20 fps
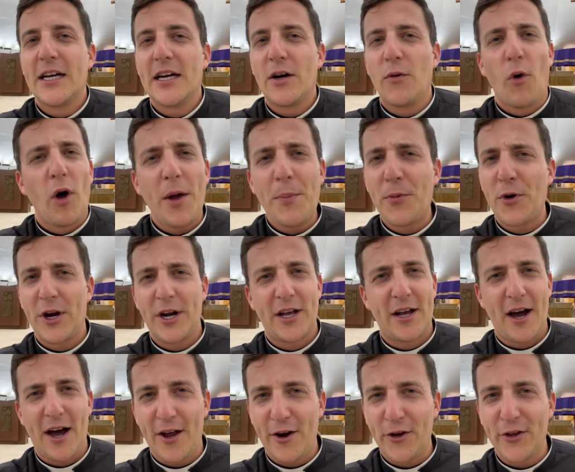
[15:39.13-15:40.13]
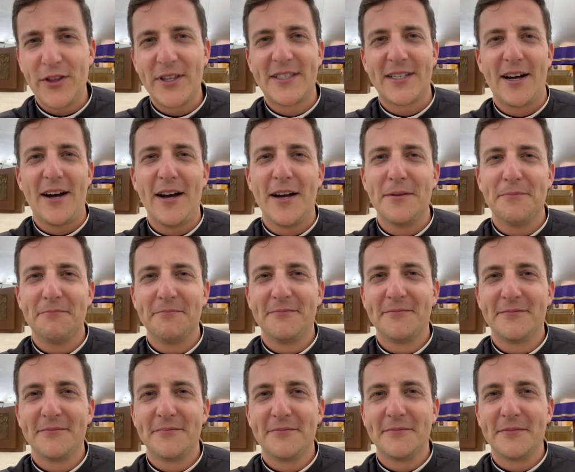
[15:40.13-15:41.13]
well, I pray to God all the time.
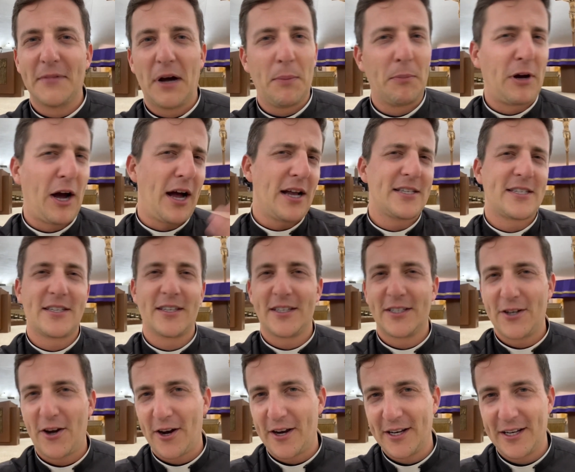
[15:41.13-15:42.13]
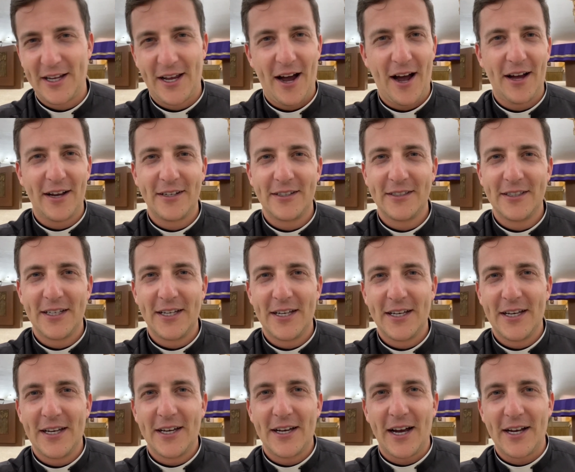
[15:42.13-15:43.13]
I'm constantly talking to God.
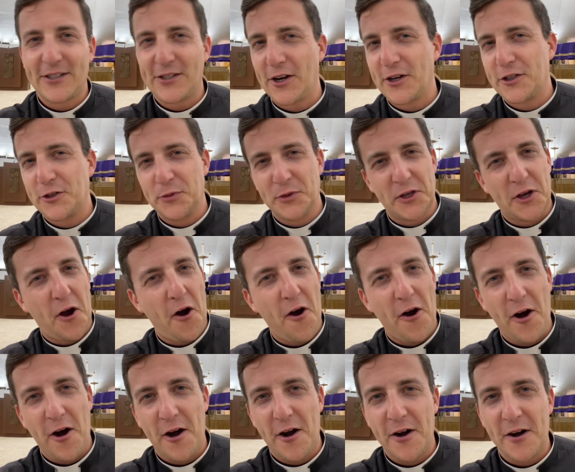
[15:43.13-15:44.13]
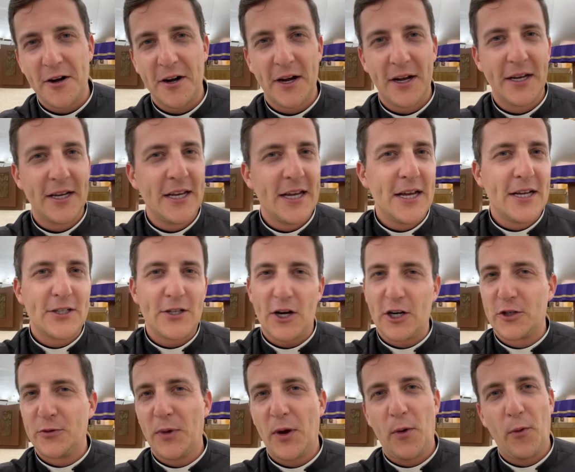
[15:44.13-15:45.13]
I talk to him in the car. I talk
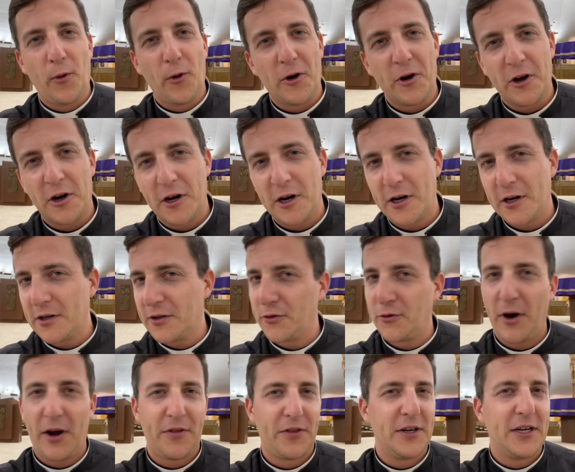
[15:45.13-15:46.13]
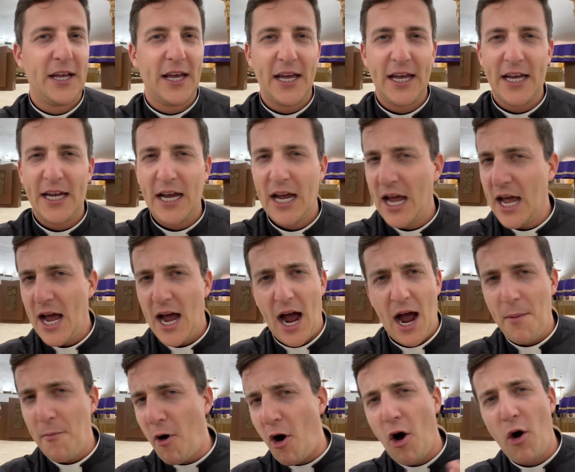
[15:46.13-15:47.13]
to him at work throughout the day.
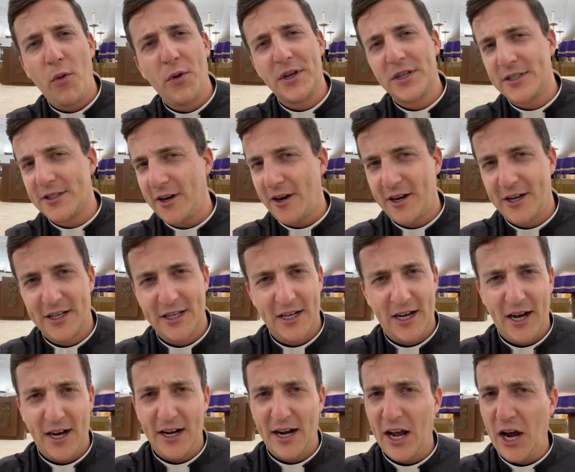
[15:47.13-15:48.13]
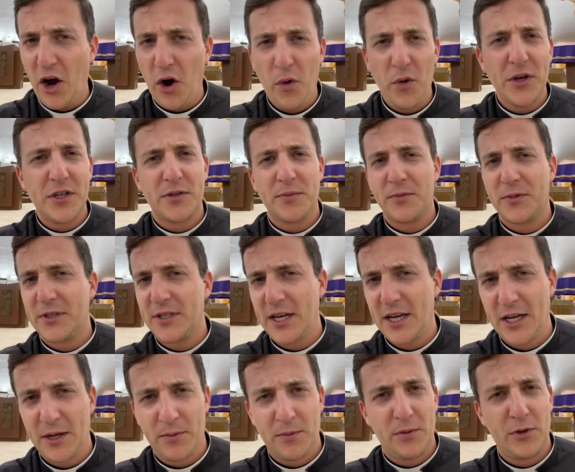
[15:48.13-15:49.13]
I'm always talking to God. I always am
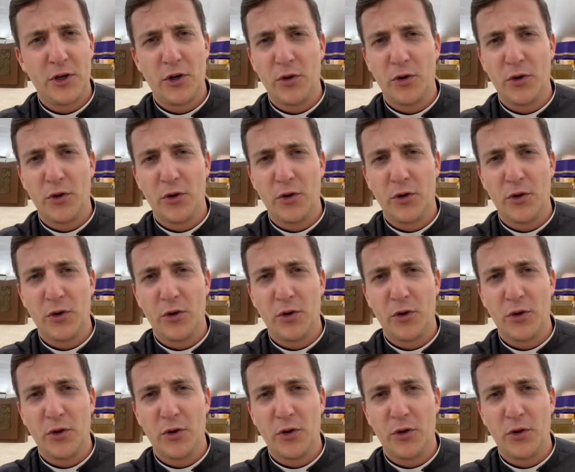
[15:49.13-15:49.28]
saying,